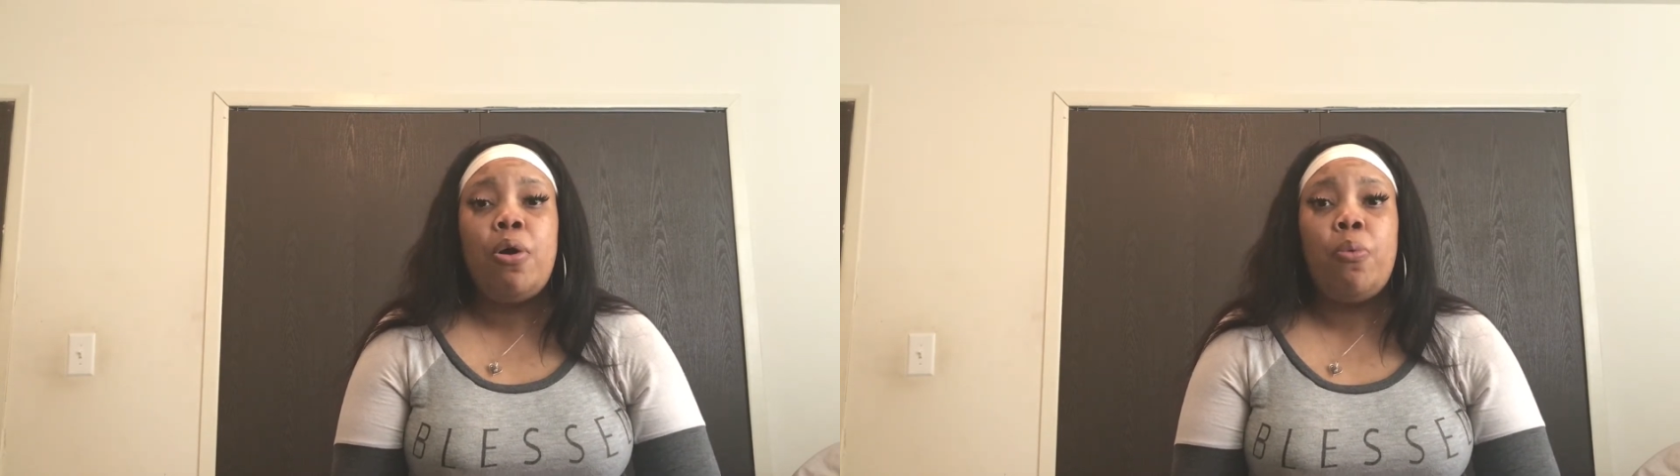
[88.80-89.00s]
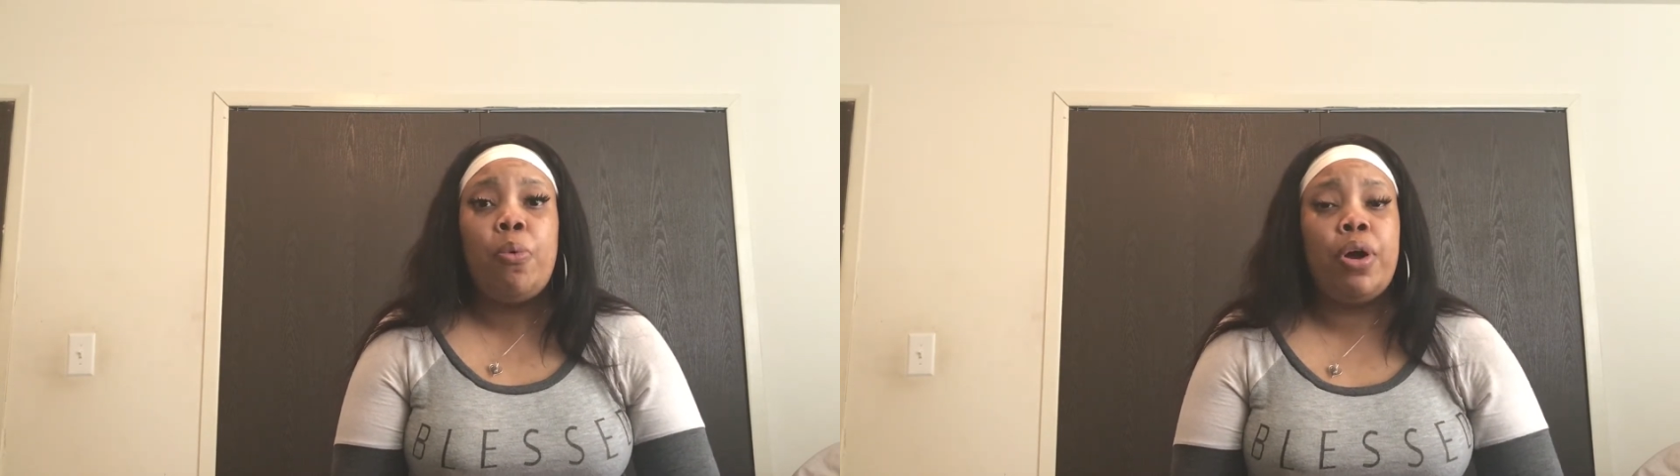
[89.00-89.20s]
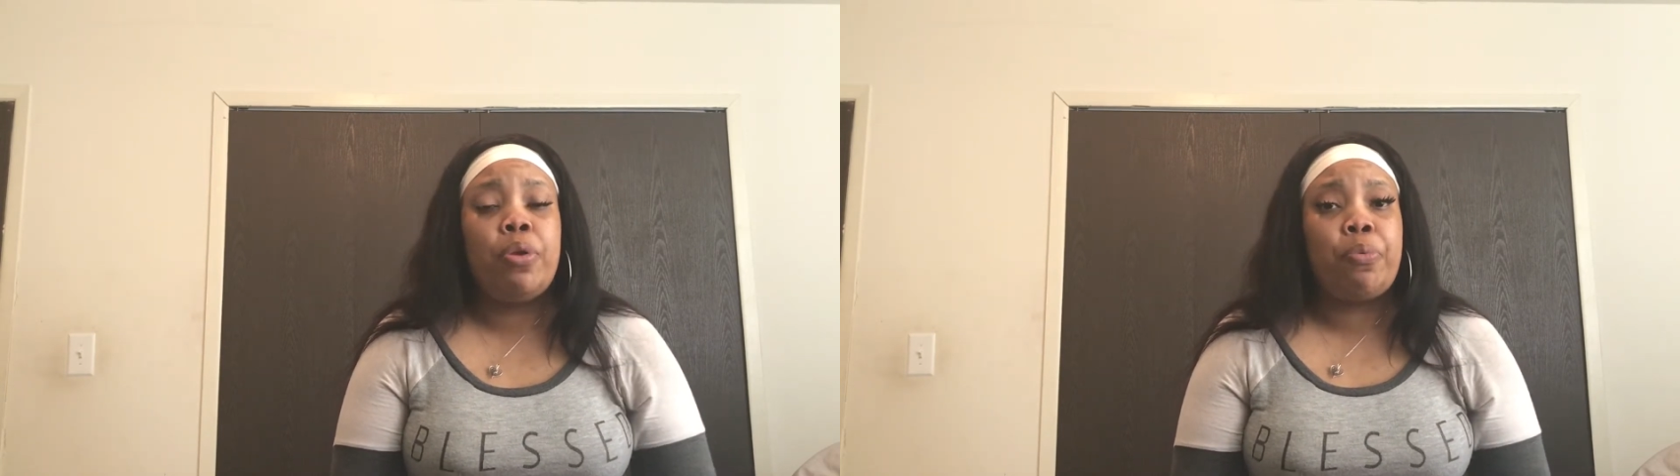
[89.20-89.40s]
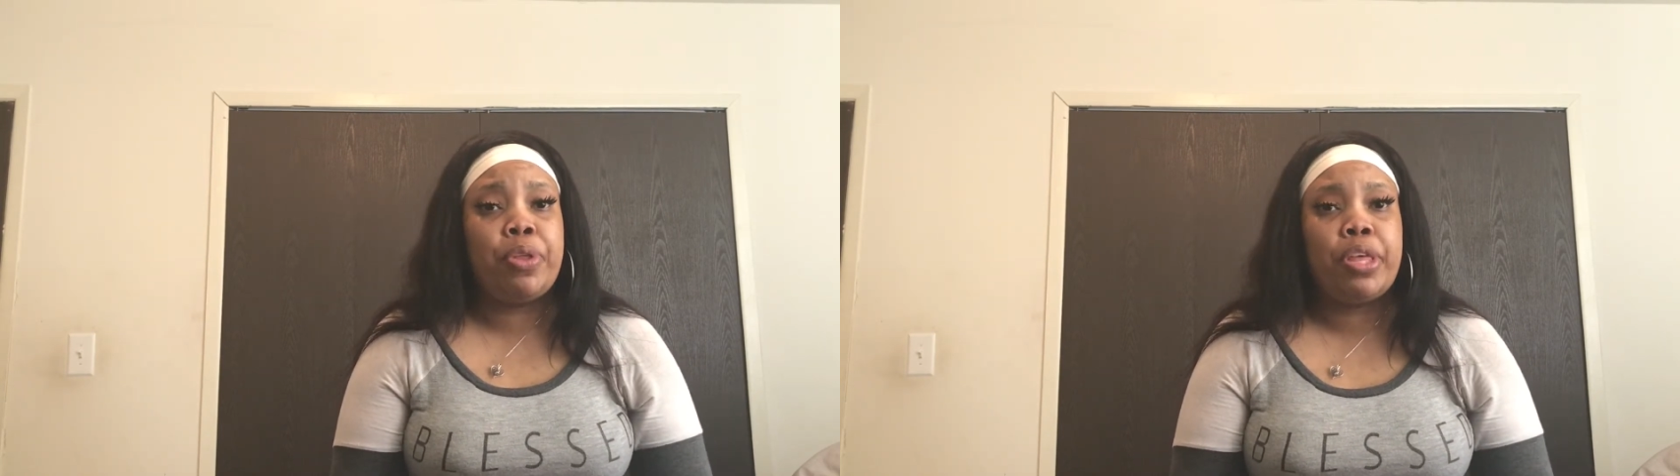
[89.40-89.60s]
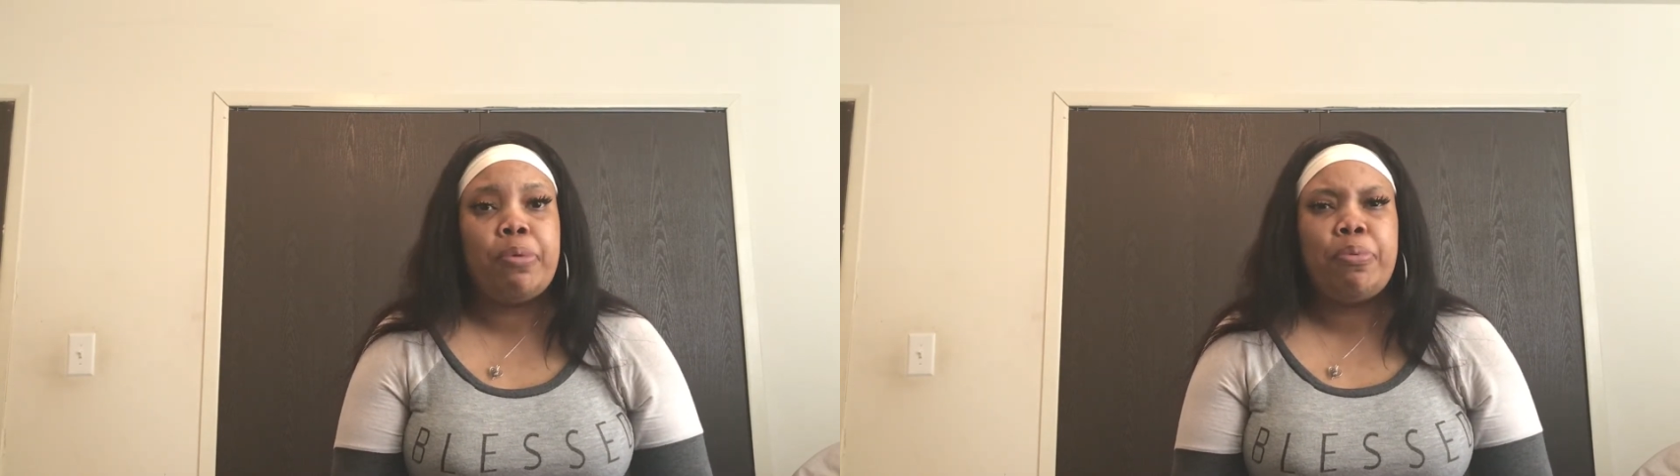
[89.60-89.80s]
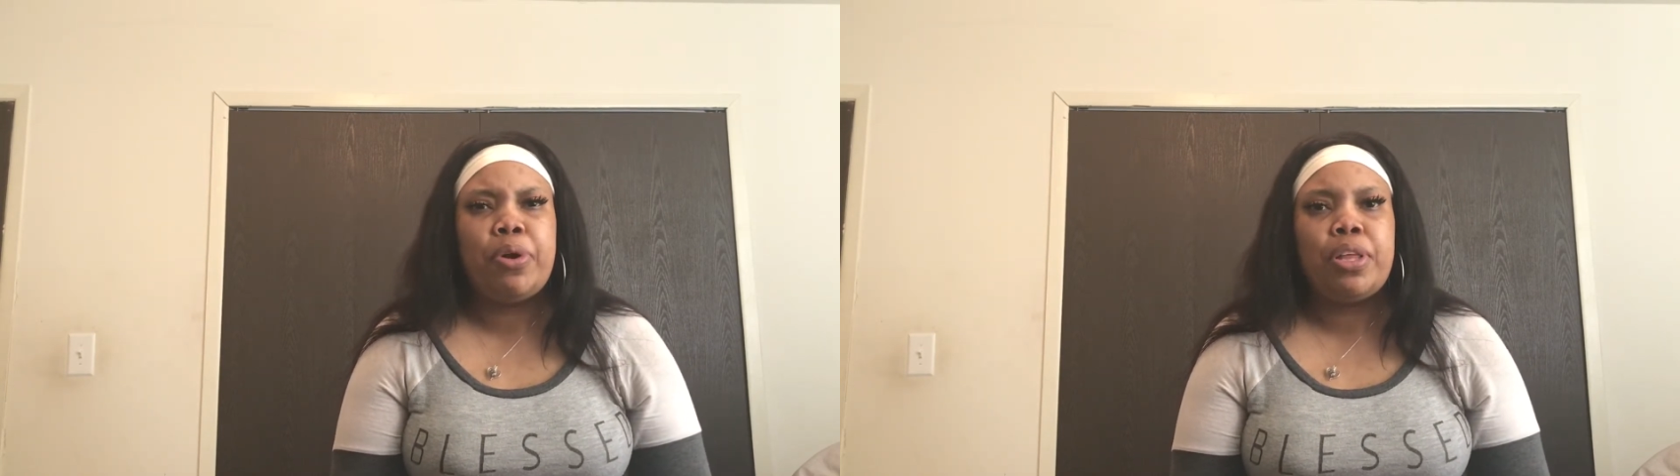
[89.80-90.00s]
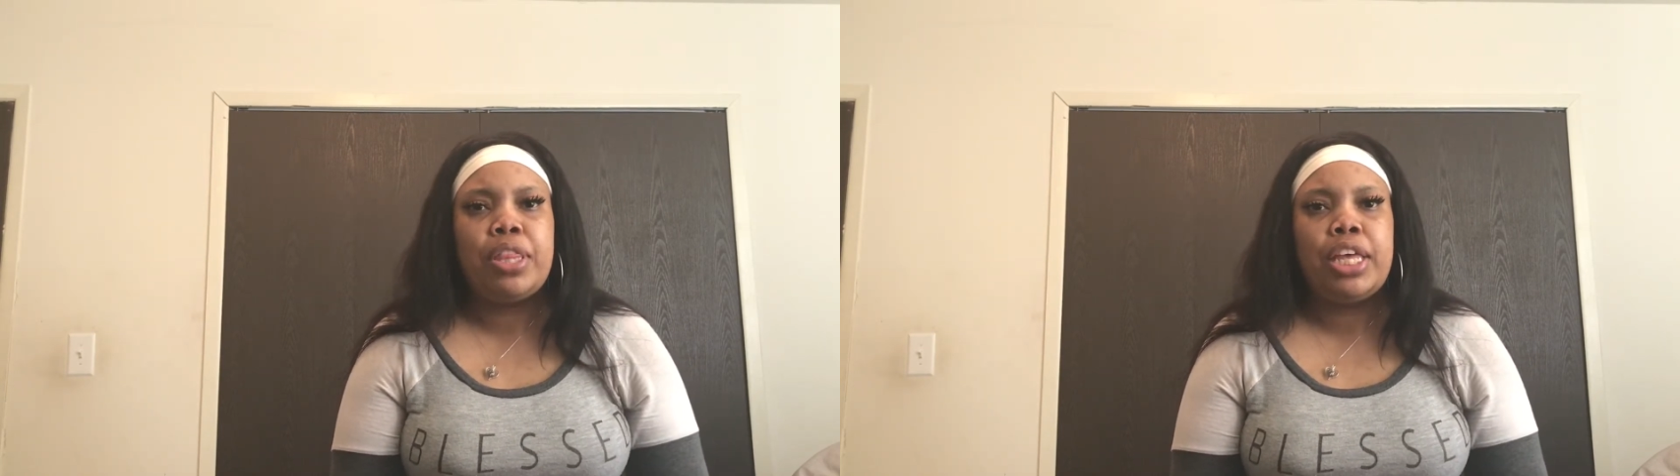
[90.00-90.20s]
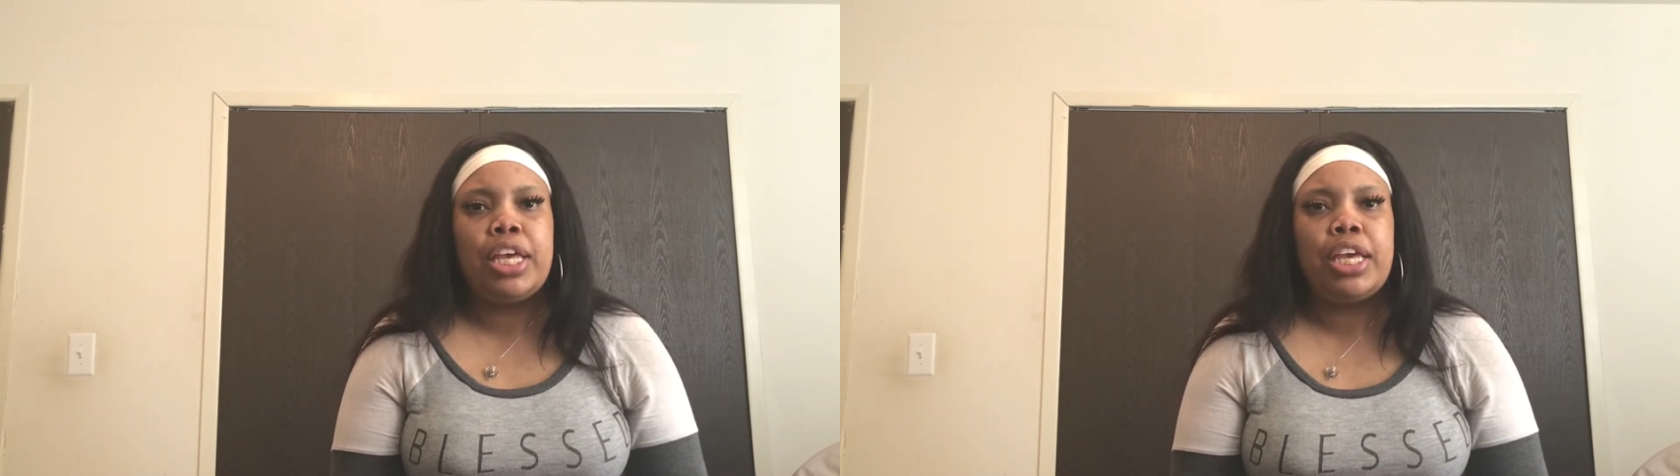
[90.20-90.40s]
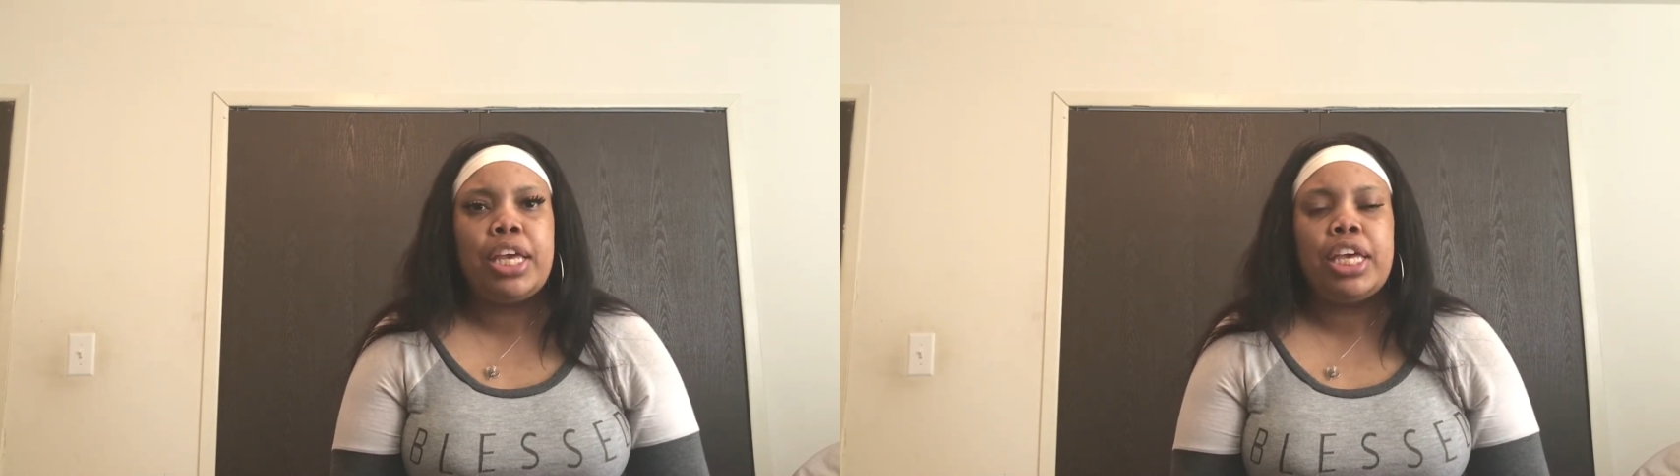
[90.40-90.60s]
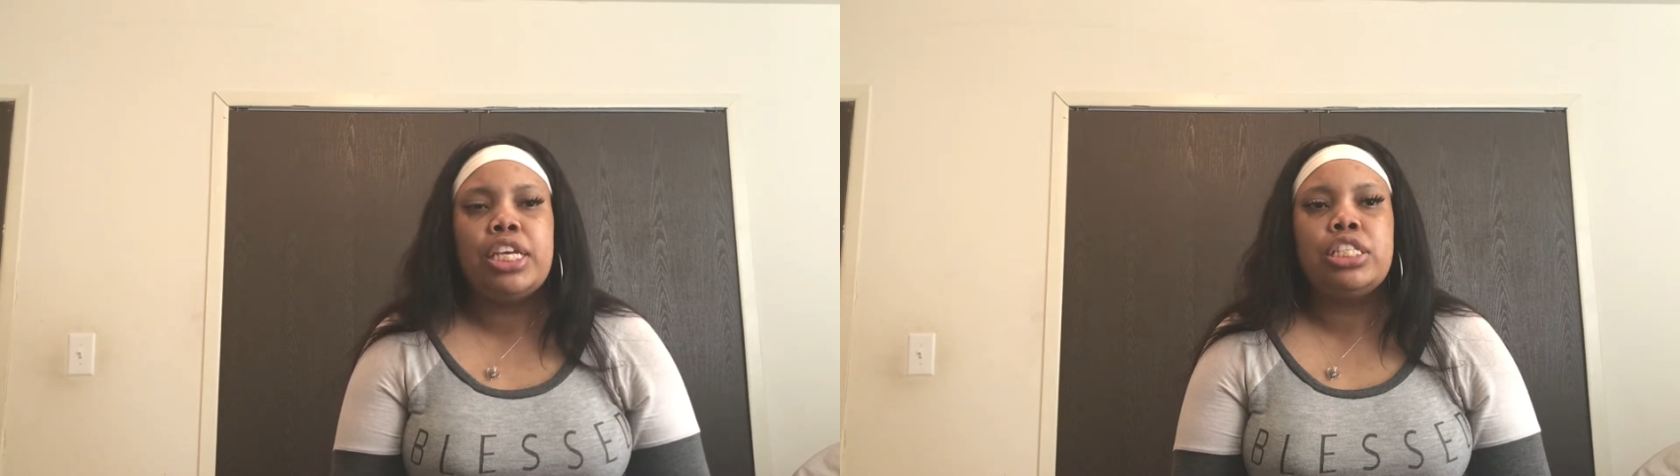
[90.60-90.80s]
One really important
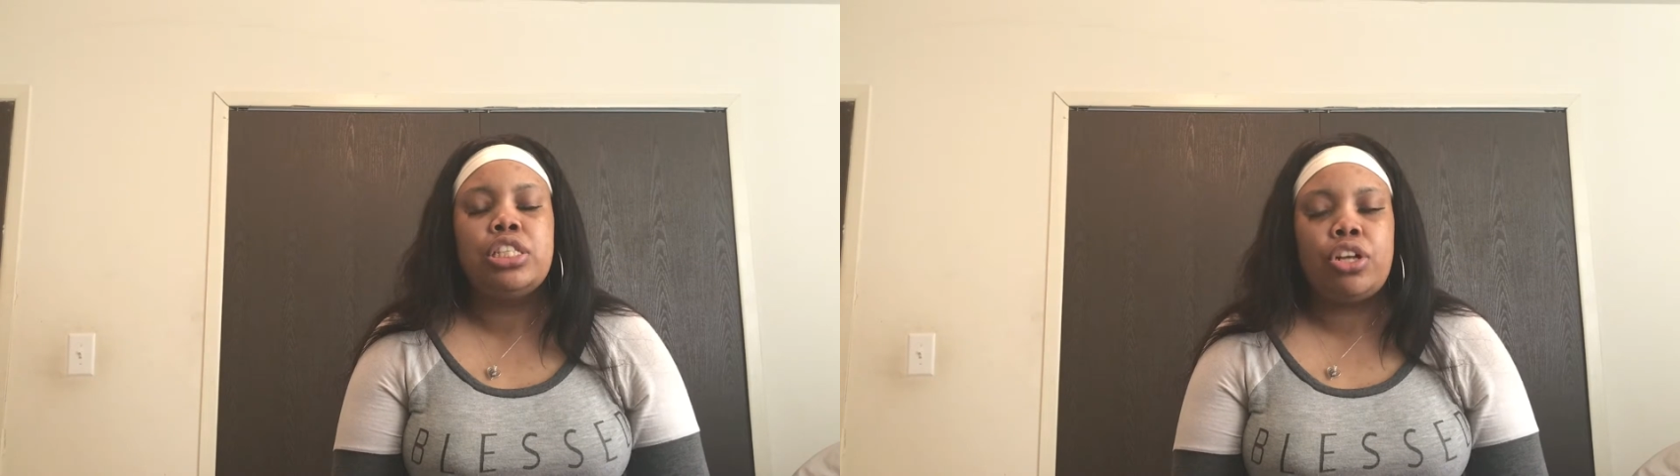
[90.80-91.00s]
thing is